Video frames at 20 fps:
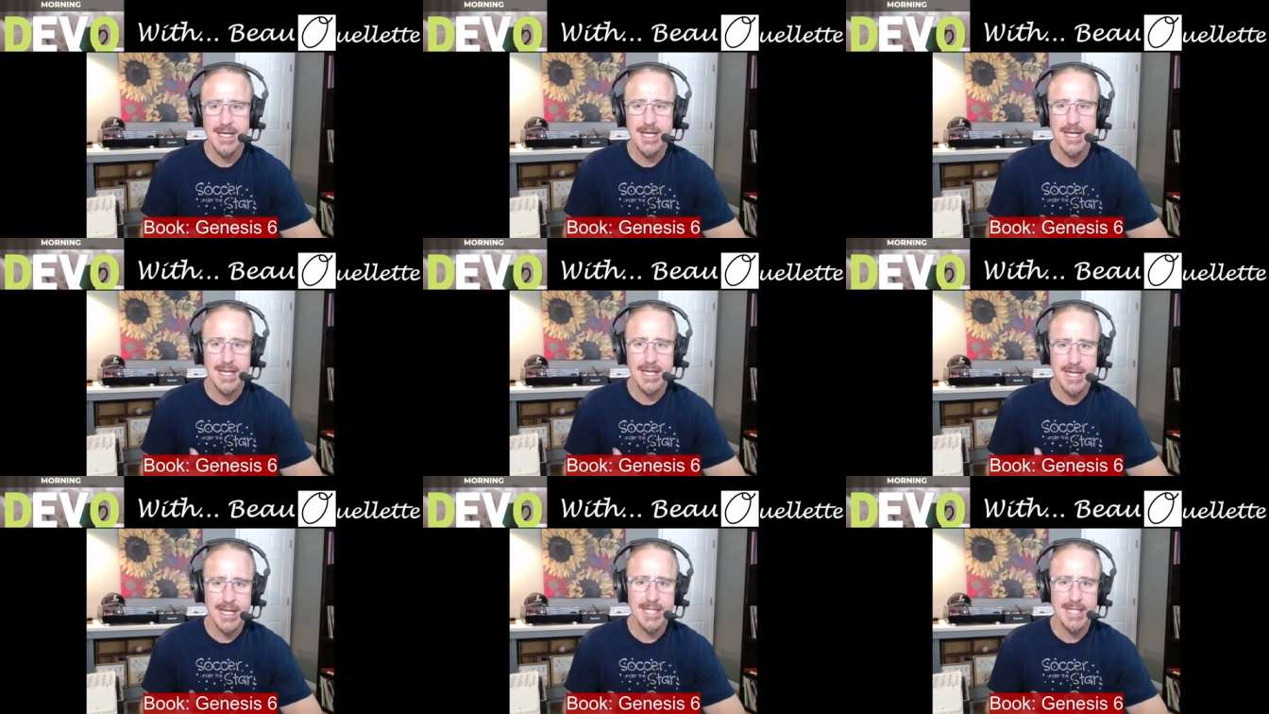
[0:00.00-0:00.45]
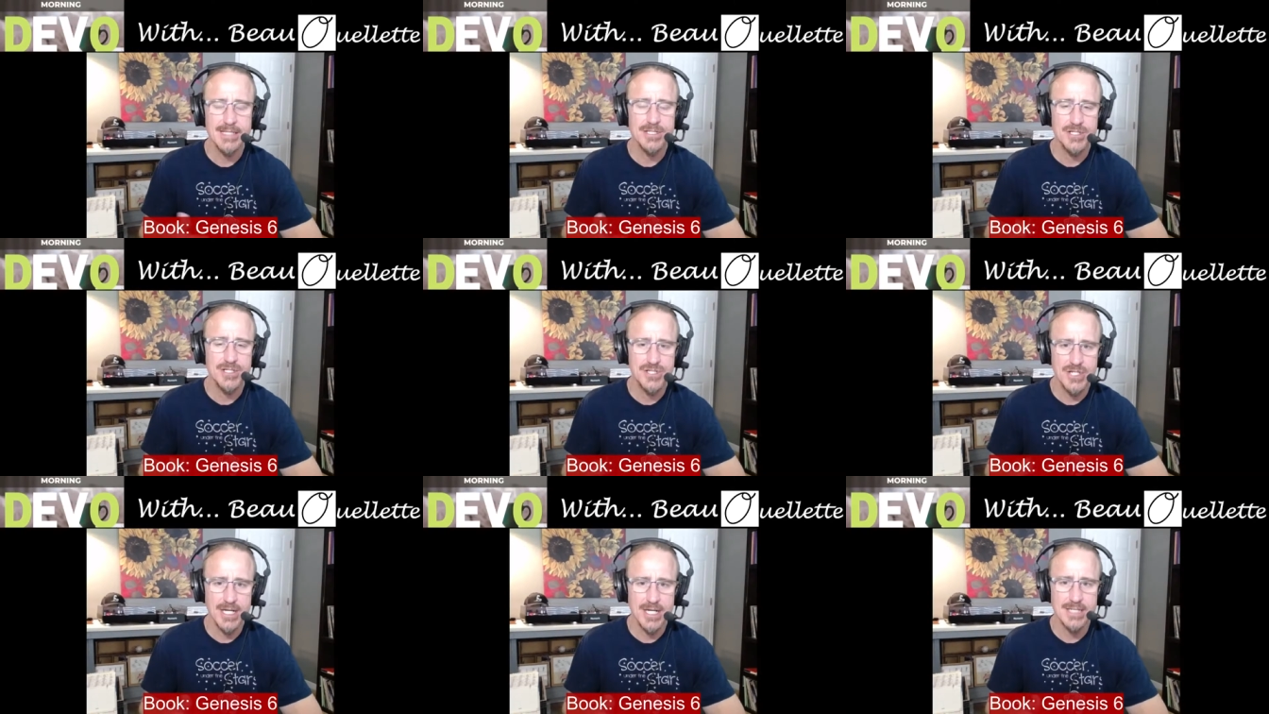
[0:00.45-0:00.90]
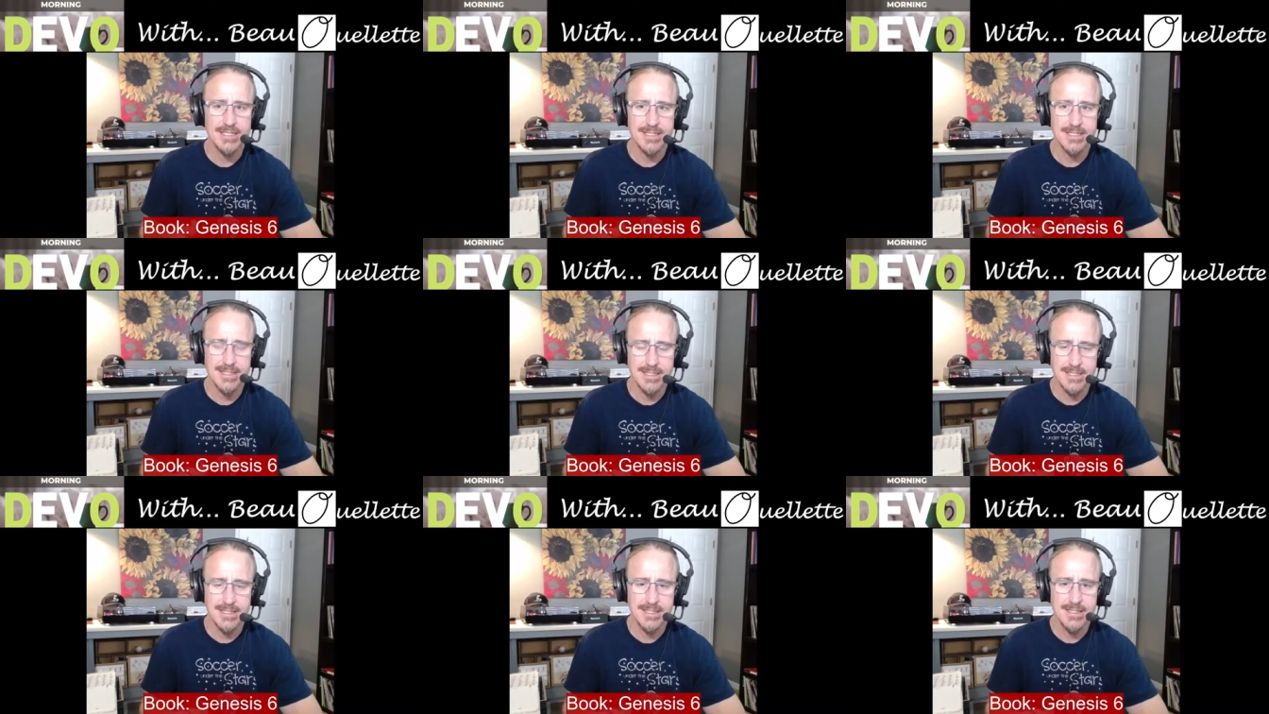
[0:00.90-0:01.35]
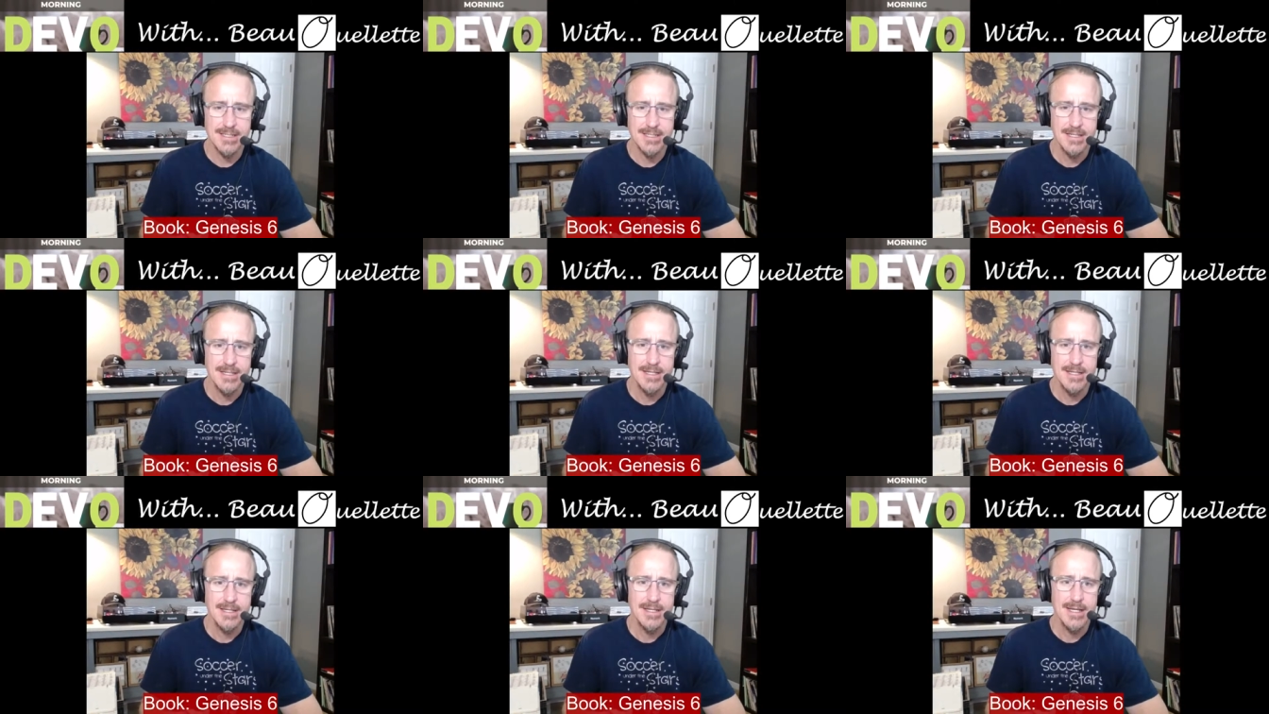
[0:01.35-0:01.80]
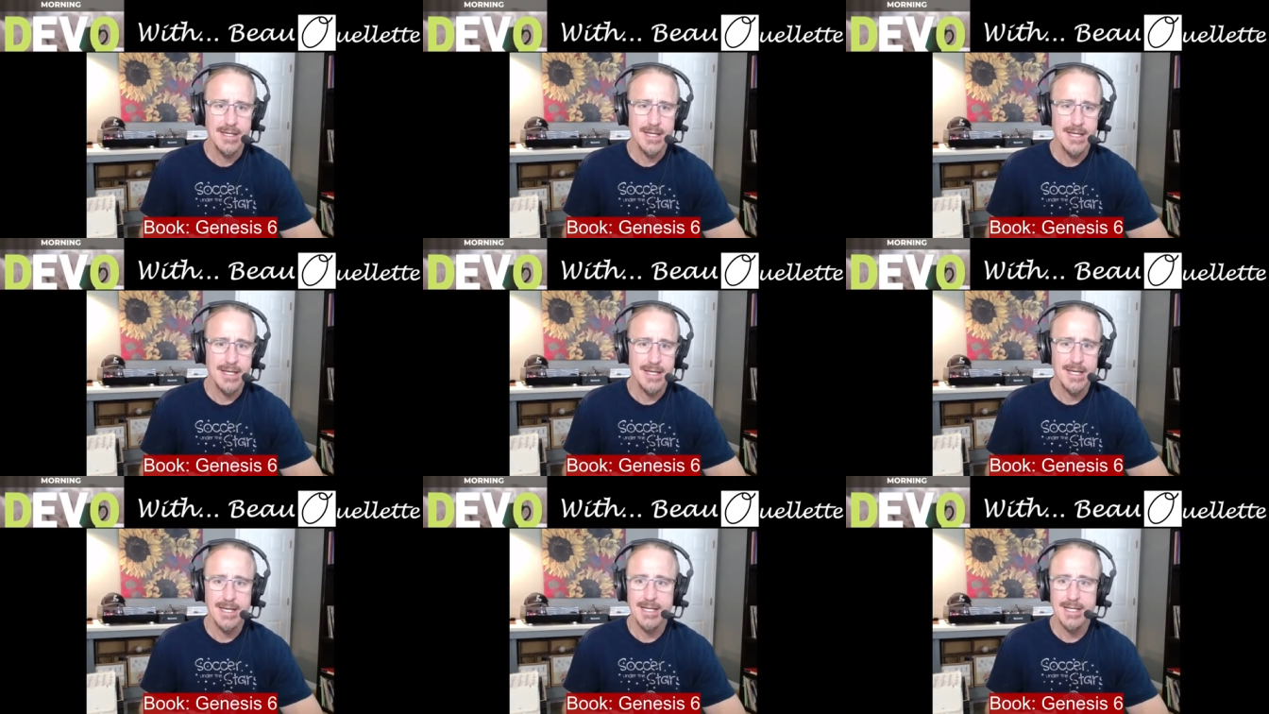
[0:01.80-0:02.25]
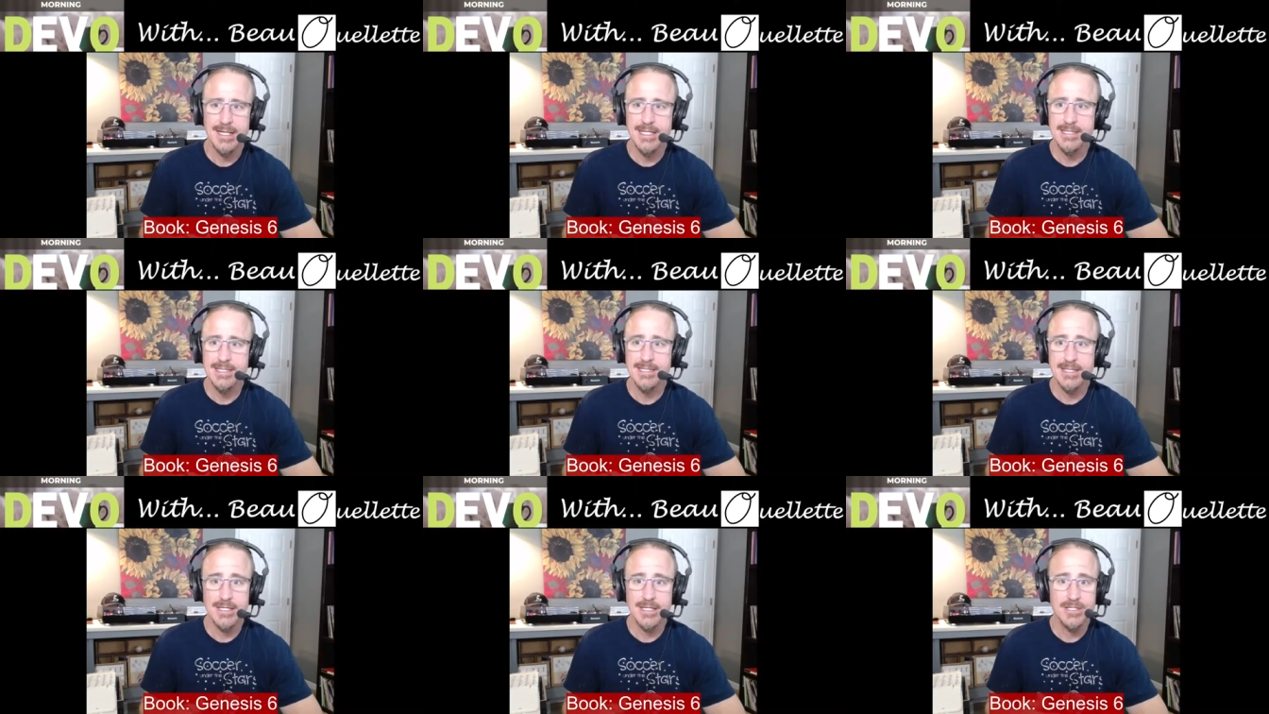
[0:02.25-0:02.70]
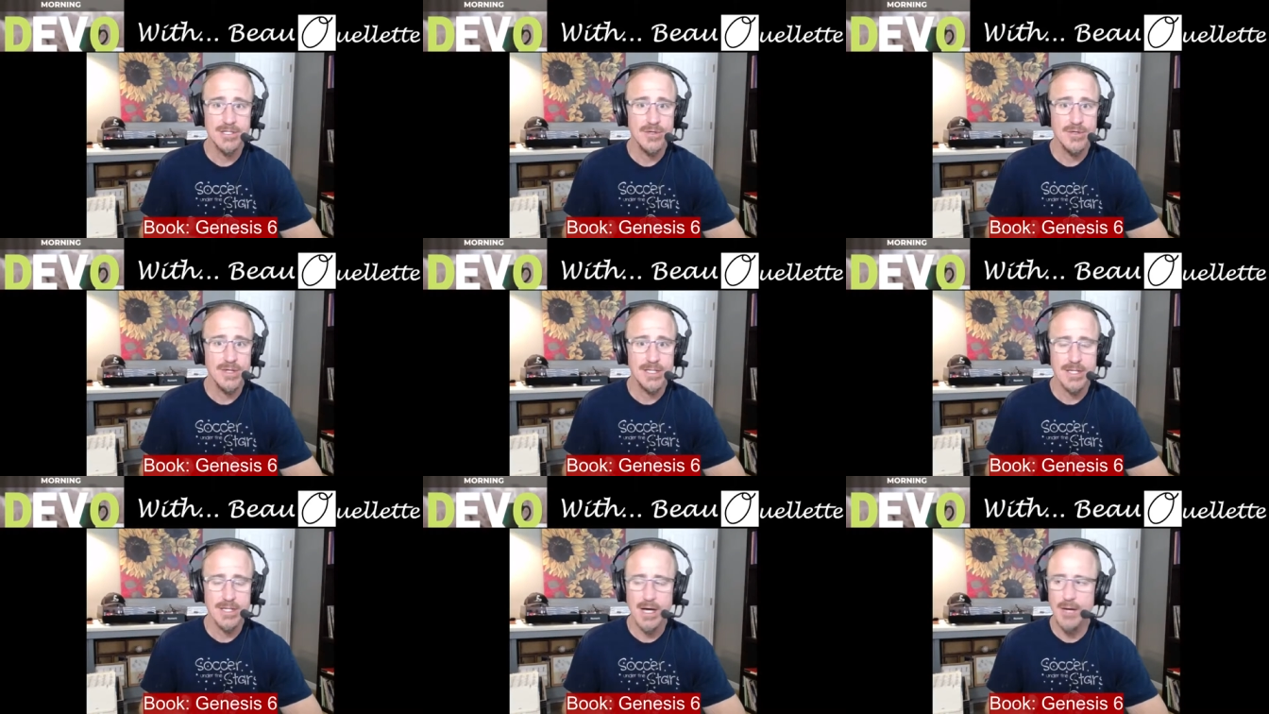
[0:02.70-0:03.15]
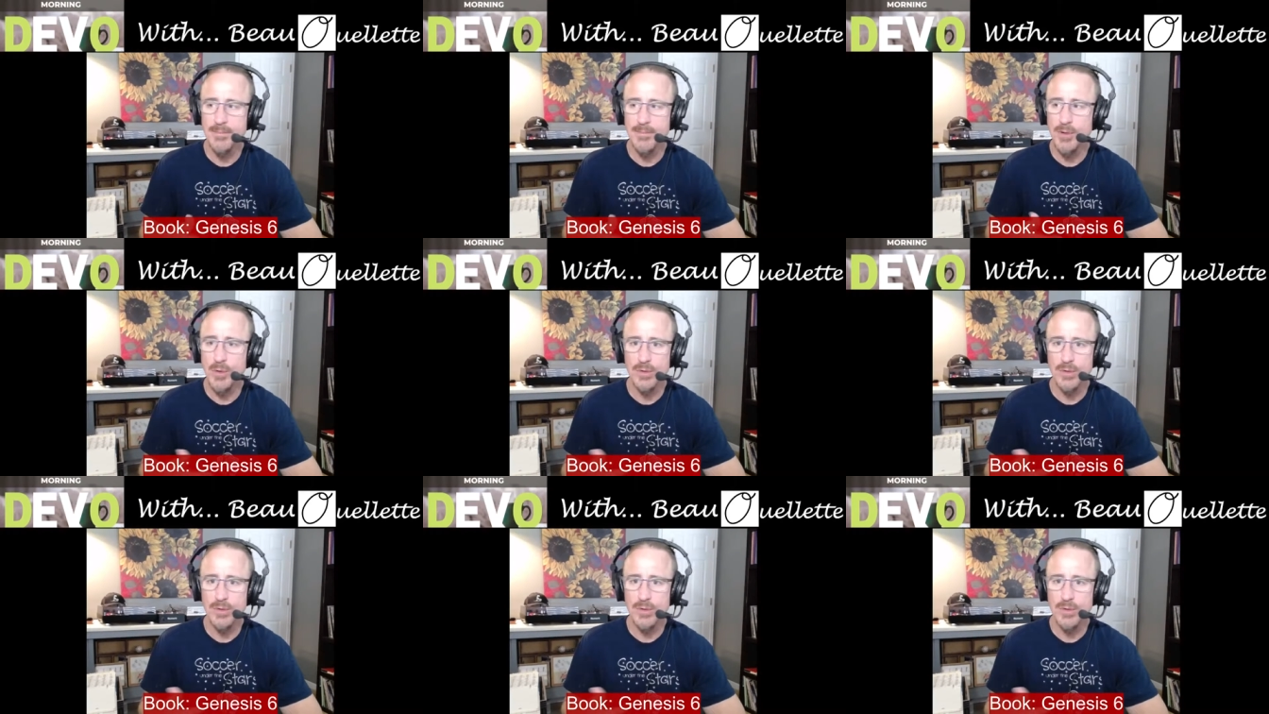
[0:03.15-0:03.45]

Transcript: and his justice? And he's going to do it to uphold